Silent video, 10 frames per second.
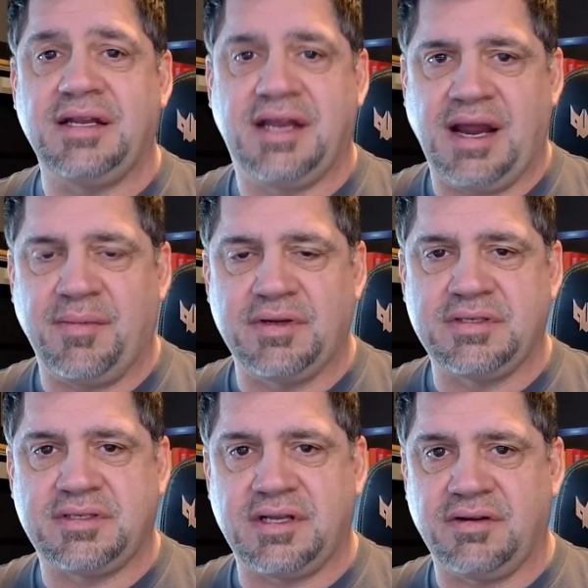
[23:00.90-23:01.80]

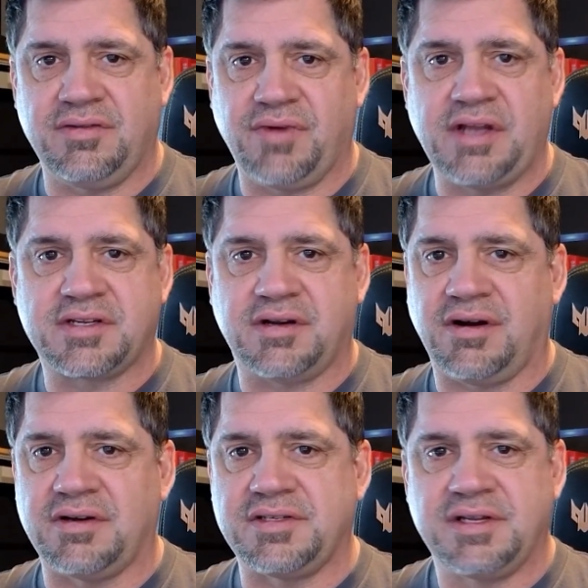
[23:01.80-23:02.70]
cameras that are on the race
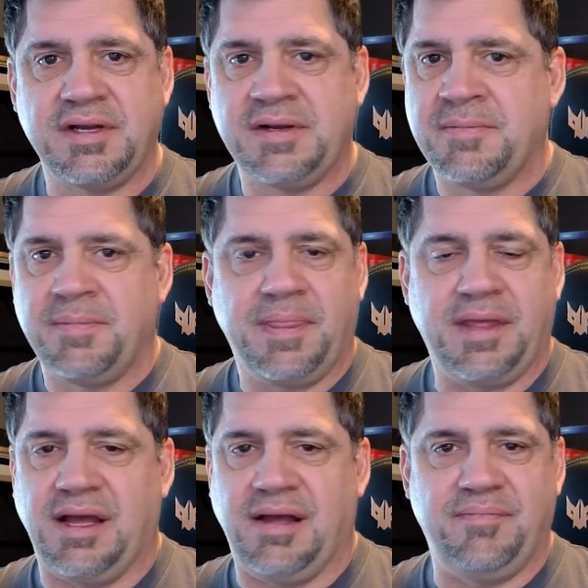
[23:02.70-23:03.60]
cars,
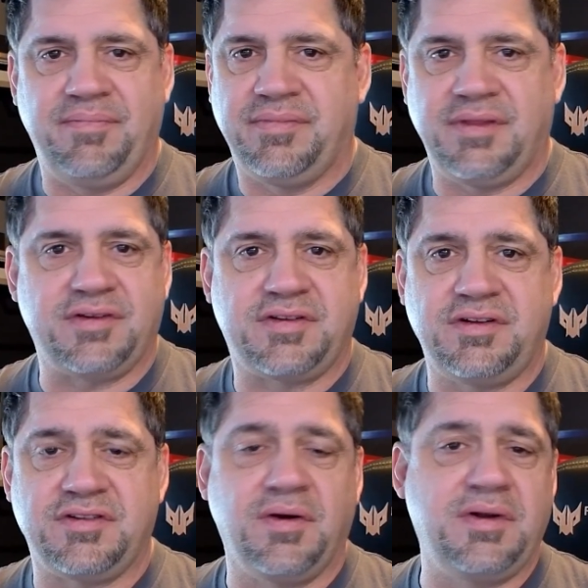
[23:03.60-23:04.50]

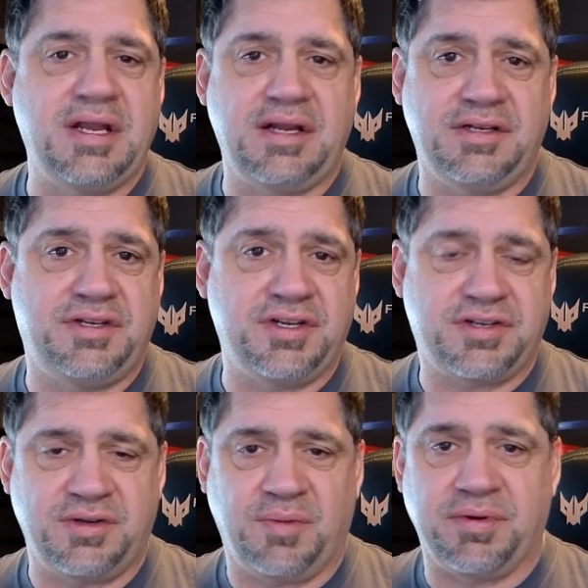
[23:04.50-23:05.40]
there's no
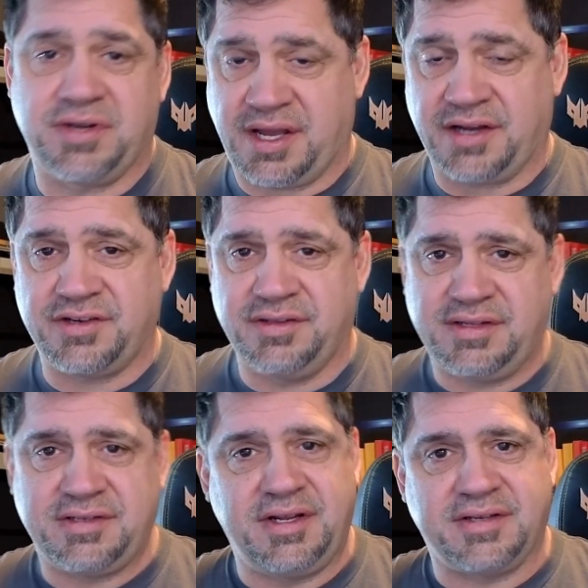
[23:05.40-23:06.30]
additional protection
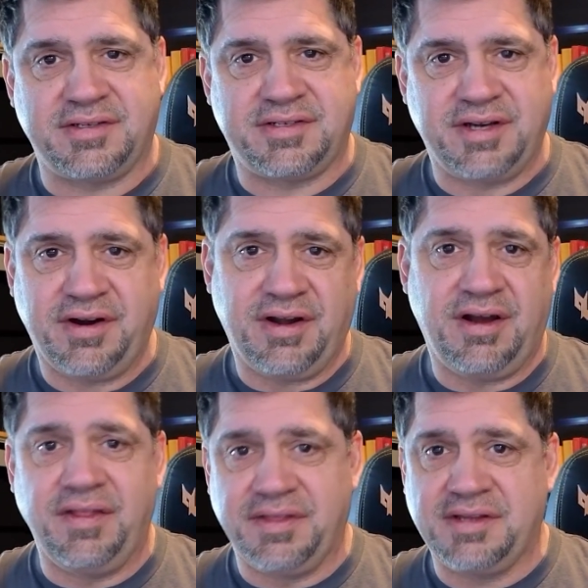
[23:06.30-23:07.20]
that's necessary
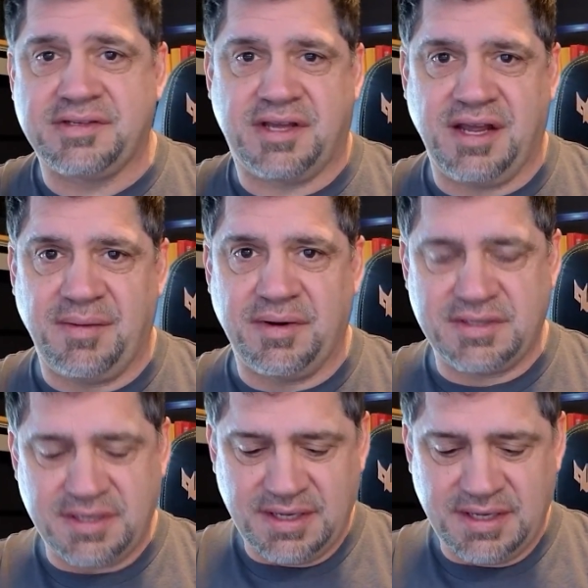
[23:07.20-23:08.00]
on these cameras.